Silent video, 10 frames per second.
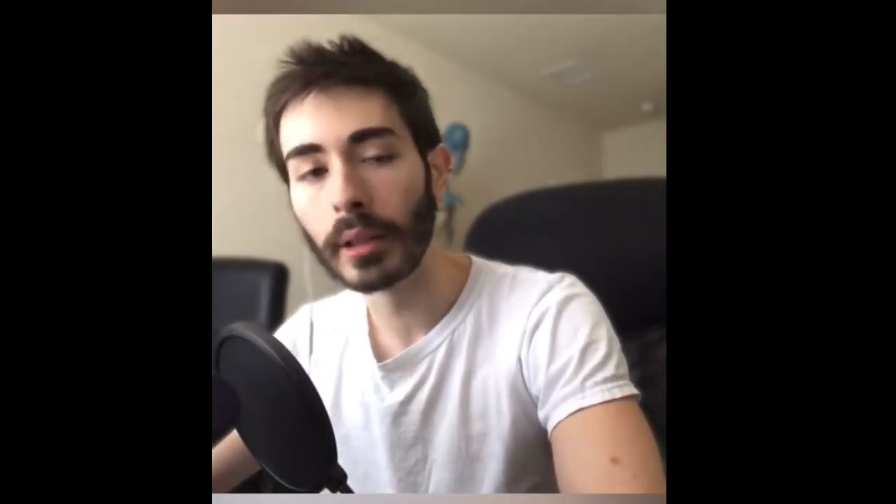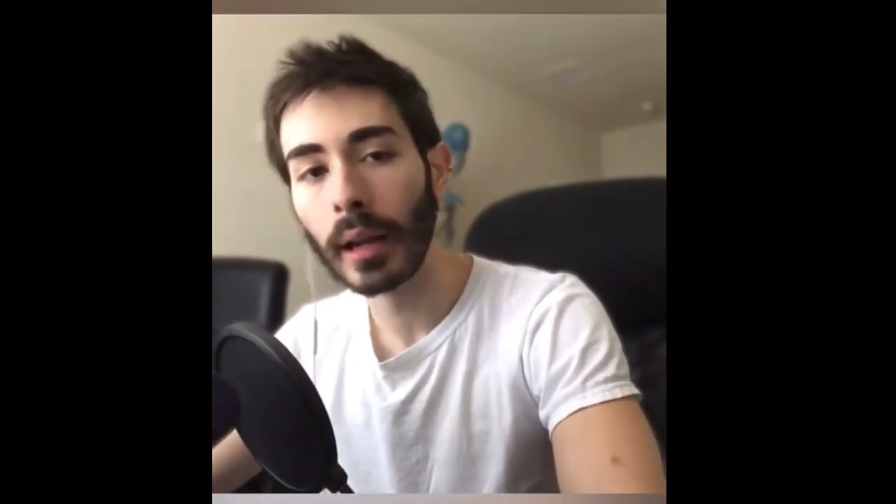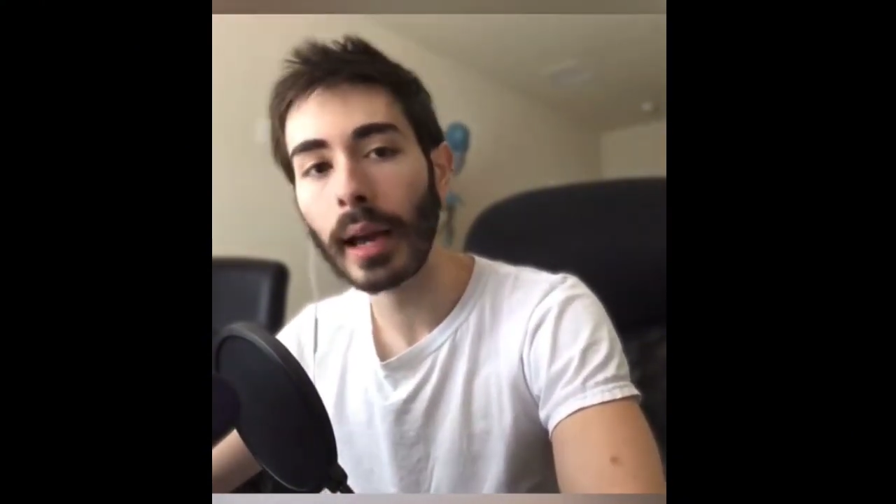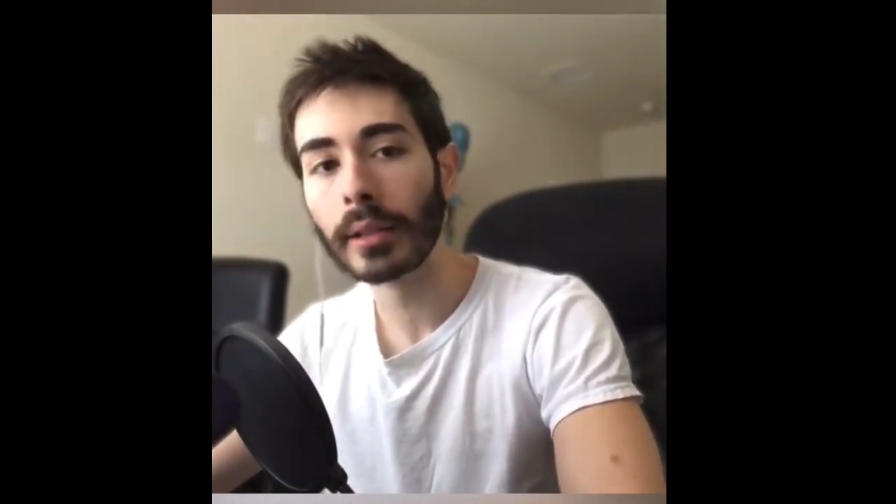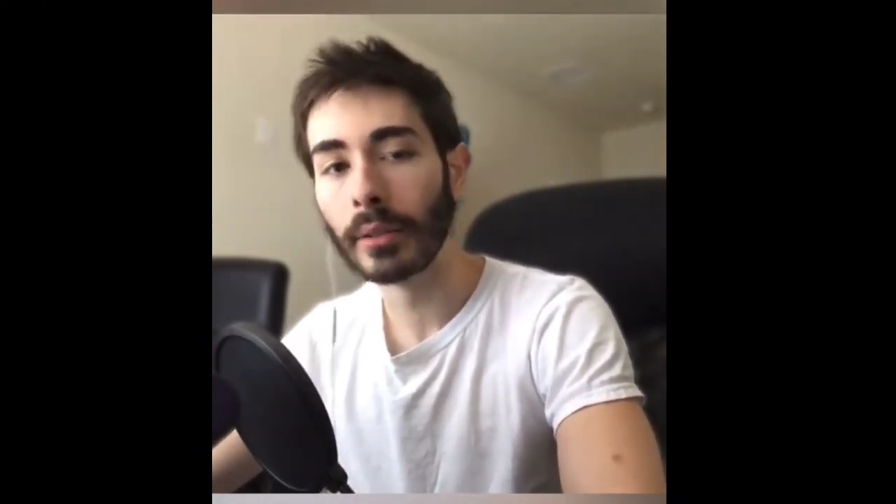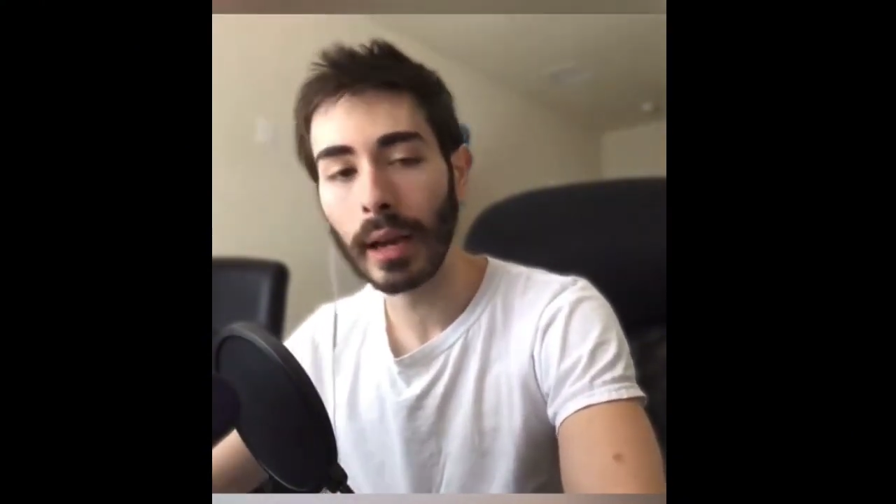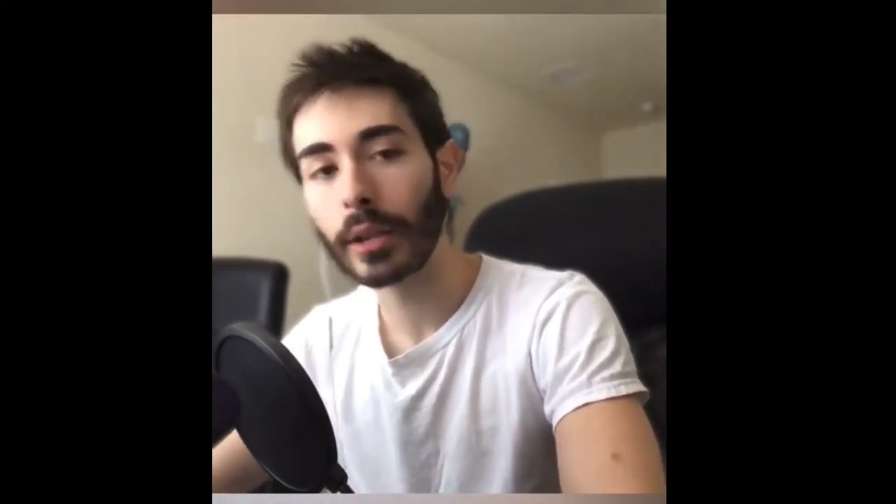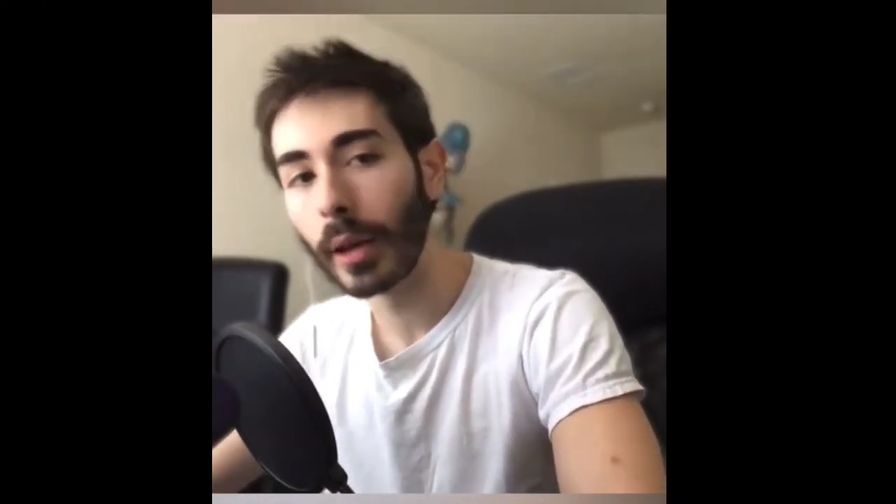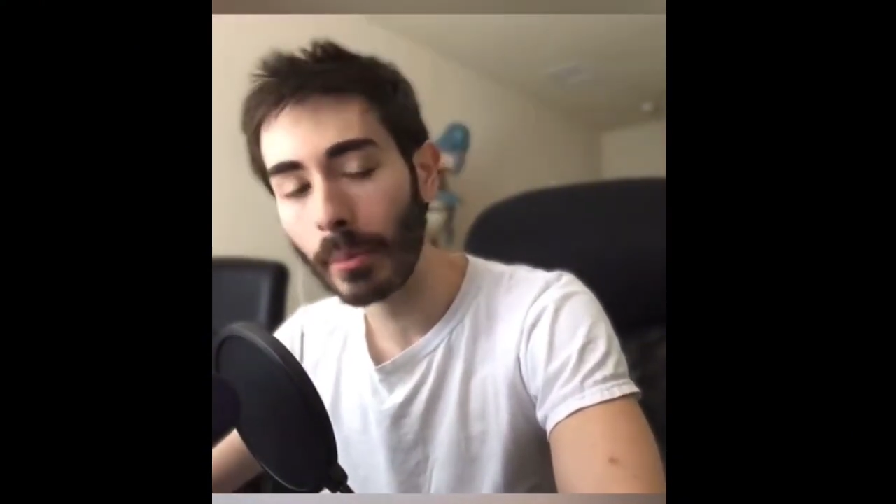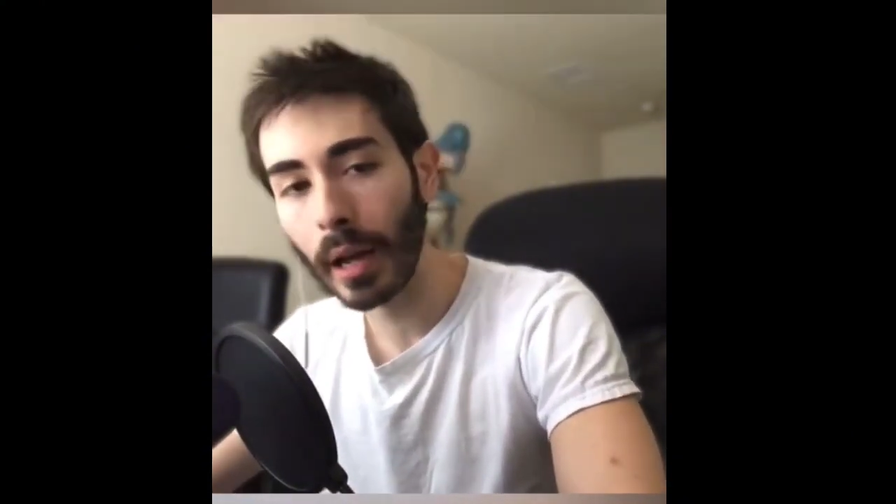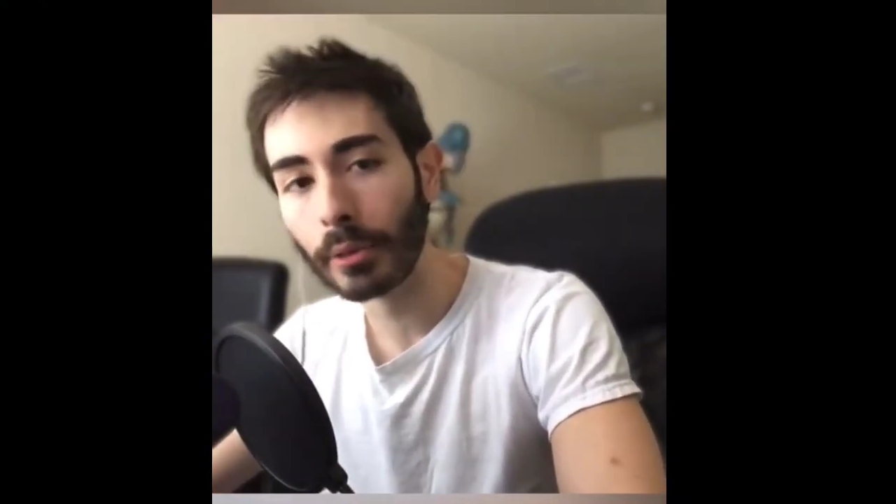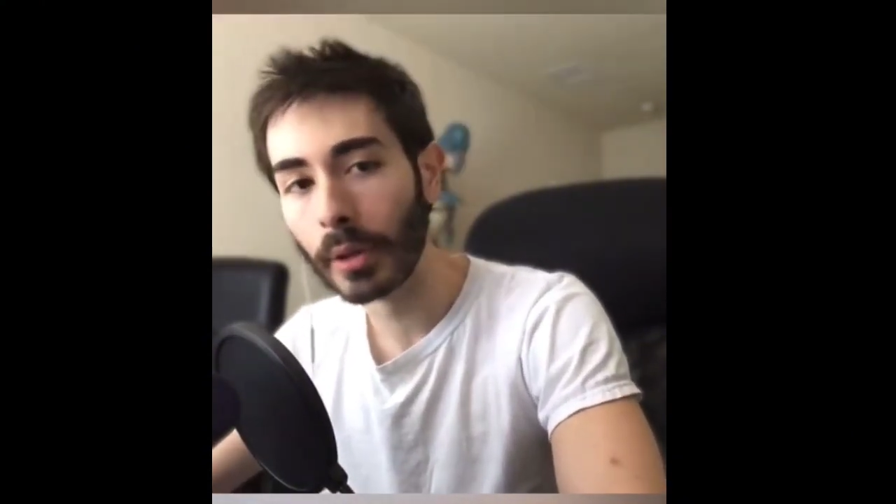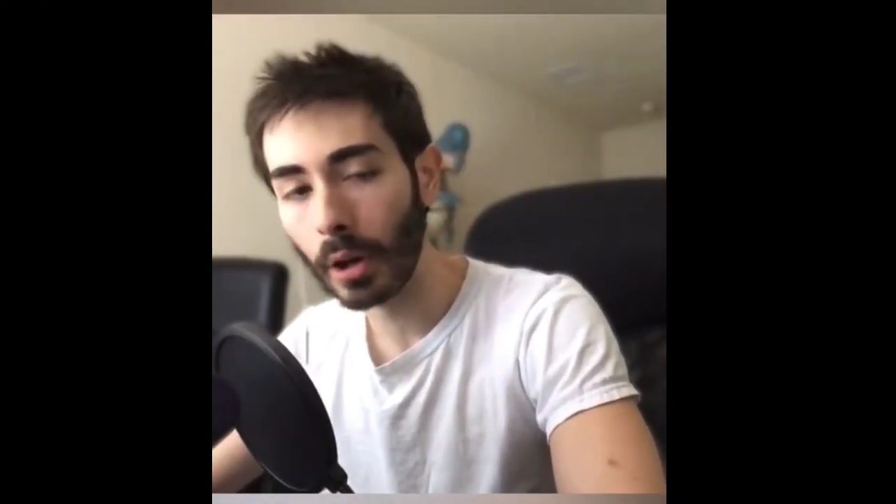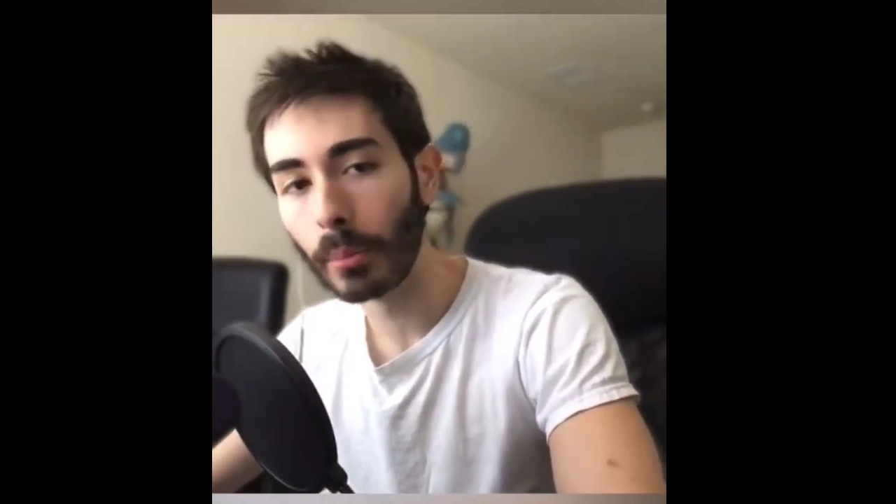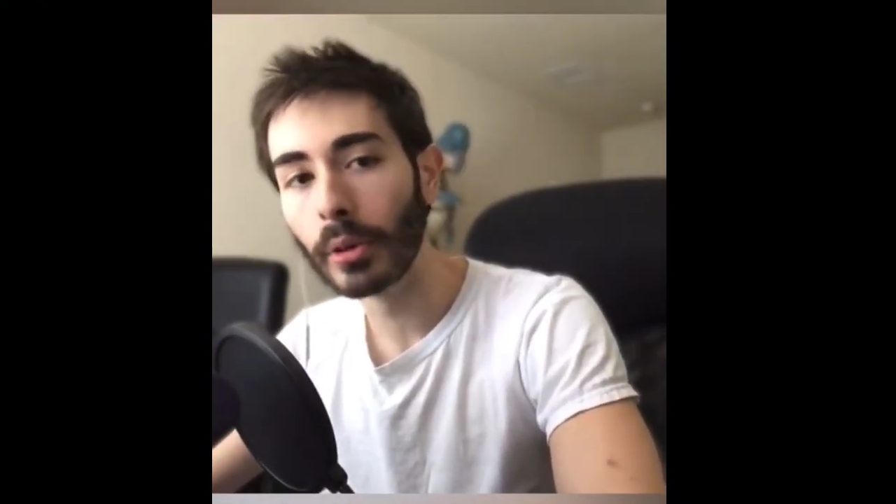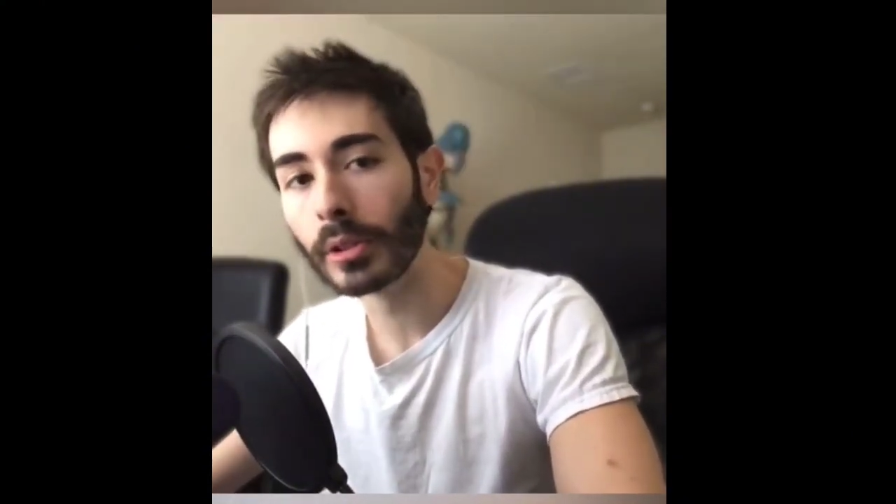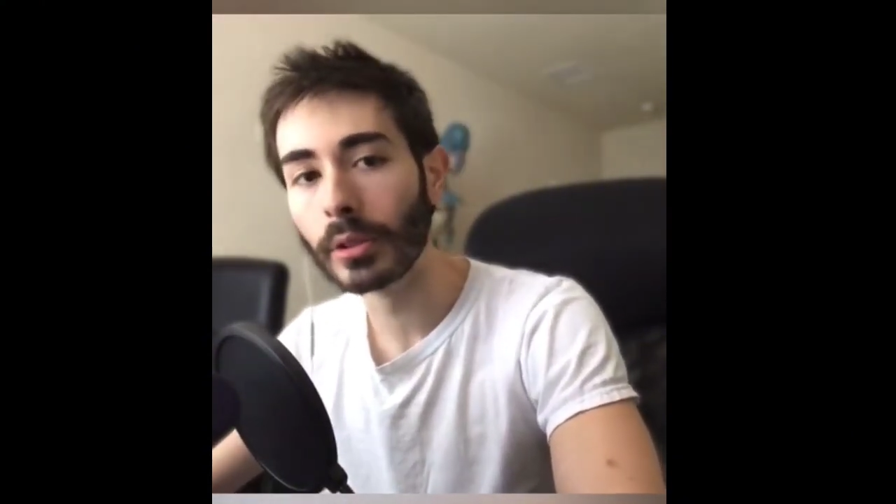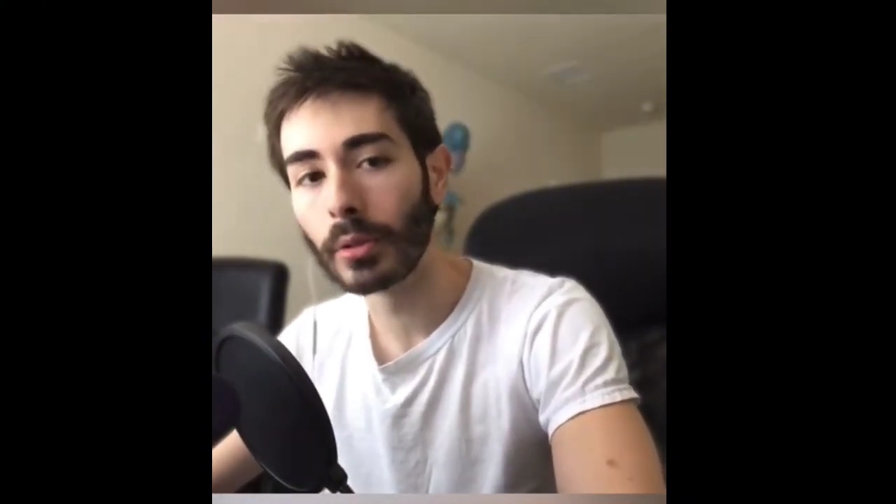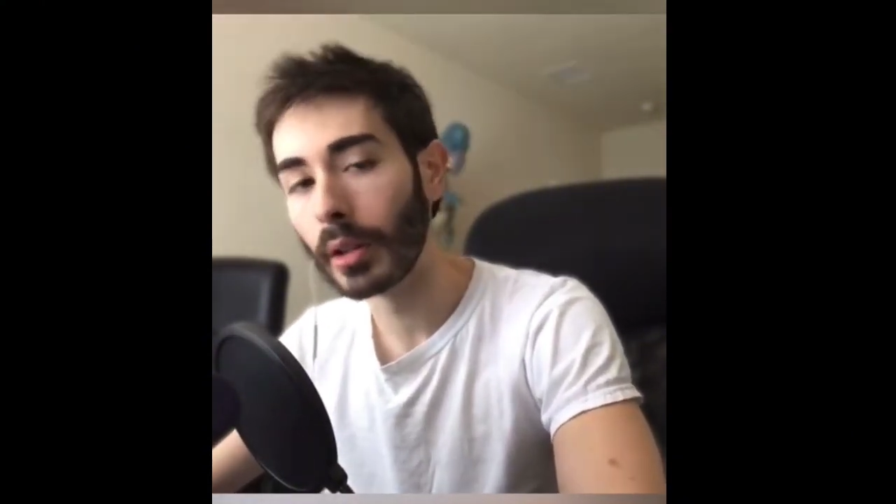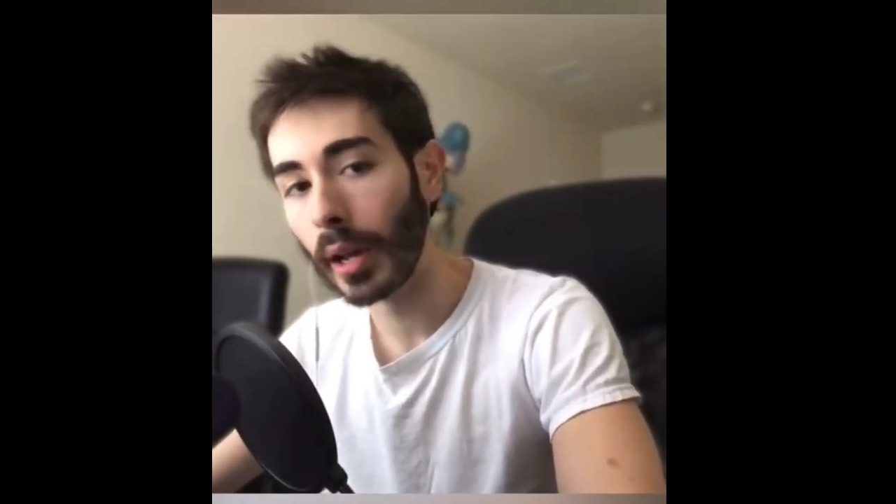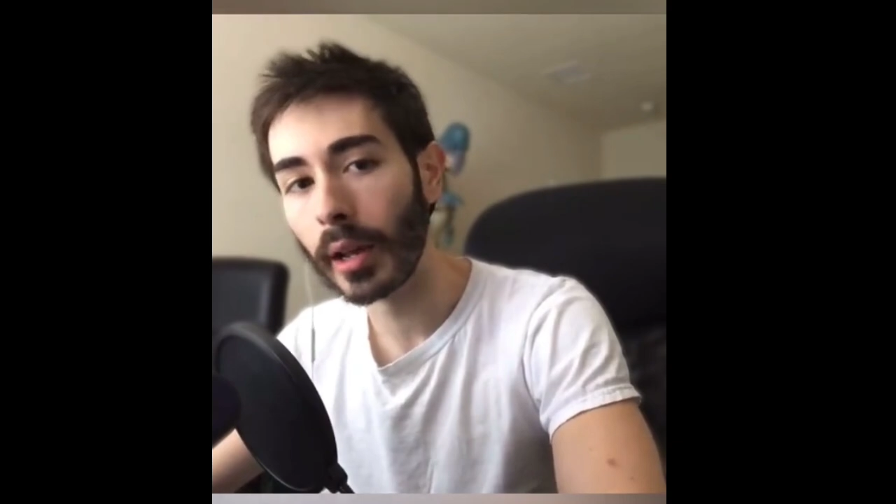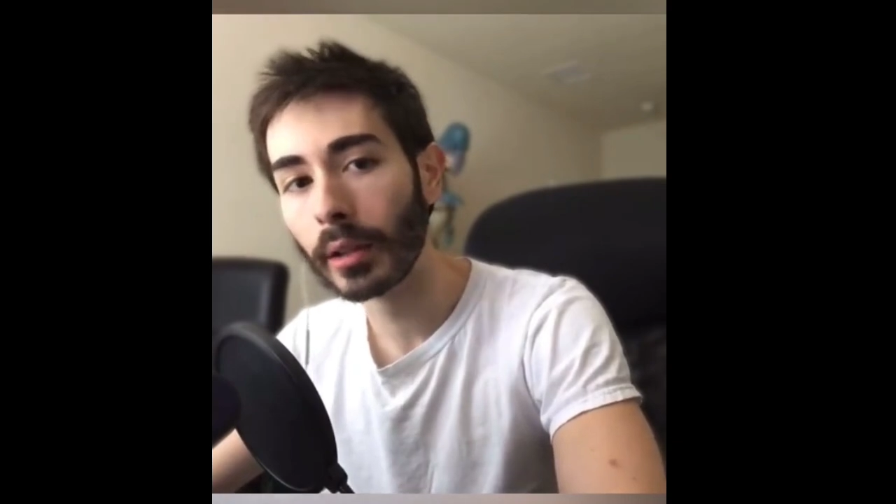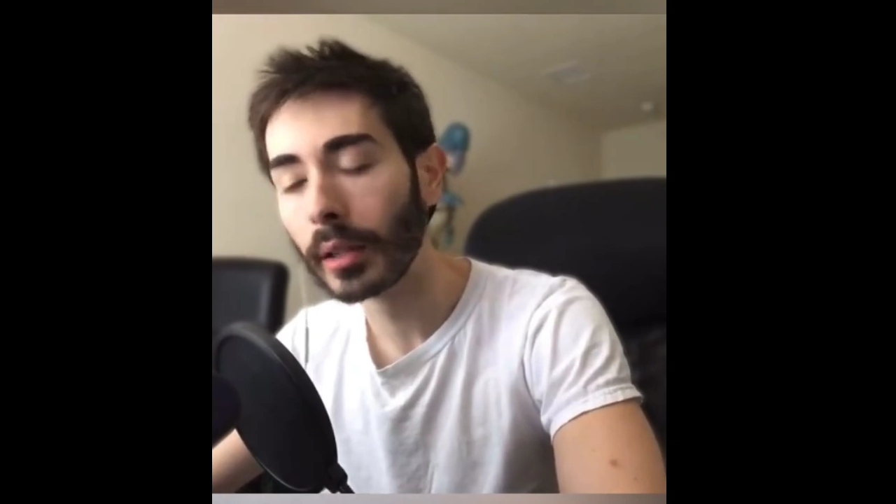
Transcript: but then I had to evacuate the bathroom and call poison control on how to handle